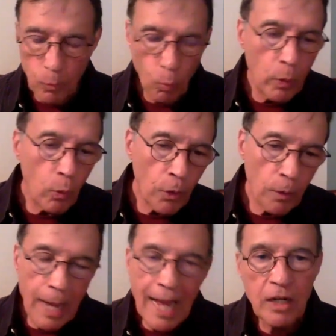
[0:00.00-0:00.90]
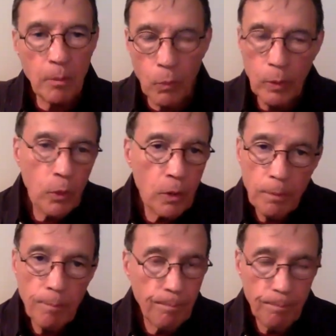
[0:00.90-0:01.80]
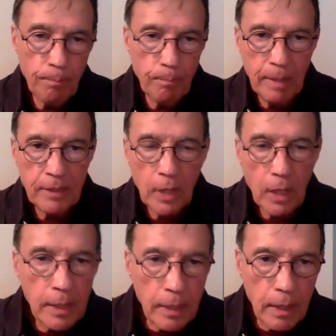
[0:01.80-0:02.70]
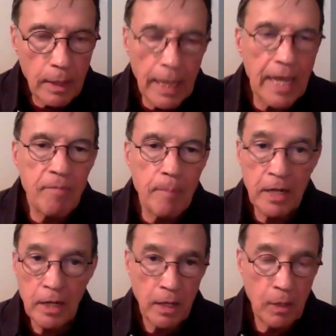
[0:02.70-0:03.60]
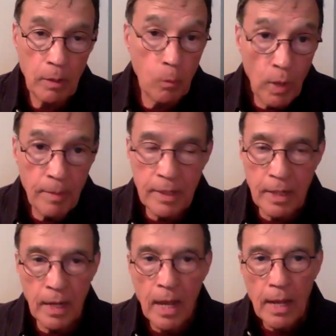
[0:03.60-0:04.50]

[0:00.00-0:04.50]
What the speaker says: we were basically cavemen and women